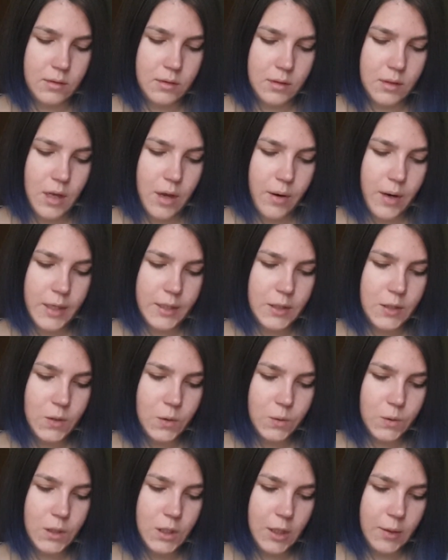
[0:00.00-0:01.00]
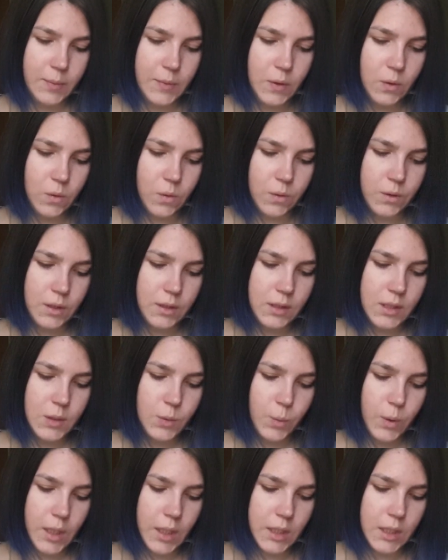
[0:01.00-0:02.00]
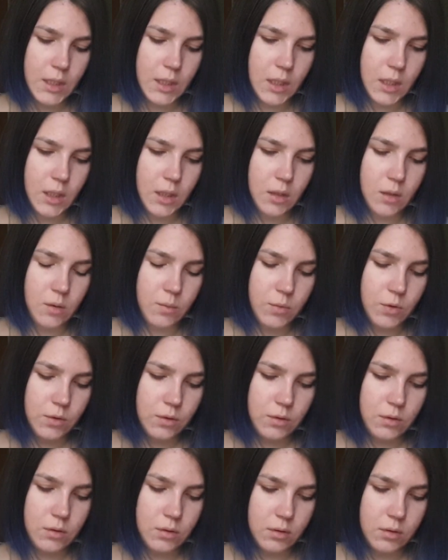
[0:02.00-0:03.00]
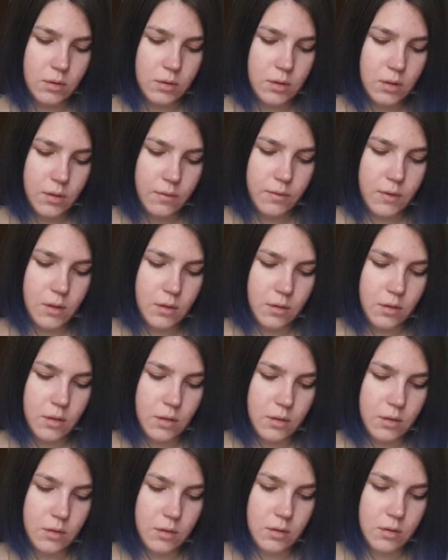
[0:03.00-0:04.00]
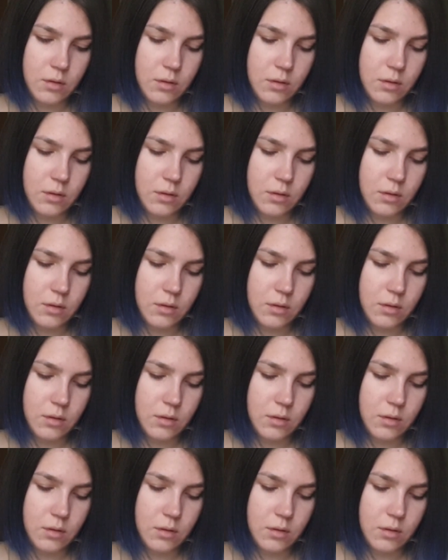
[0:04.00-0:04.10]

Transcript: Now let's not keep the audience waiting. Come on, another card.